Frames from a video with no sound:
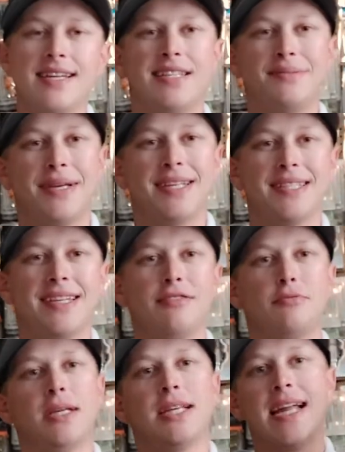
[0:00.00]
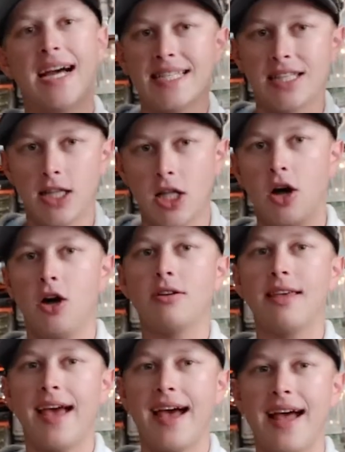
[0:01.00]
is because it gives me a nice long
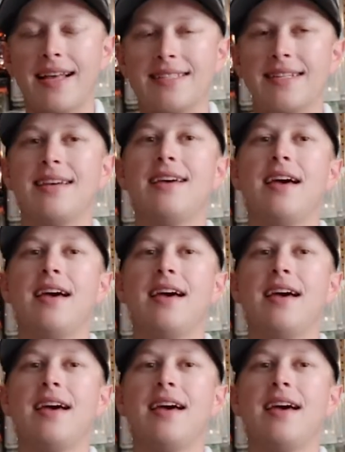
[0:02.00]
cast,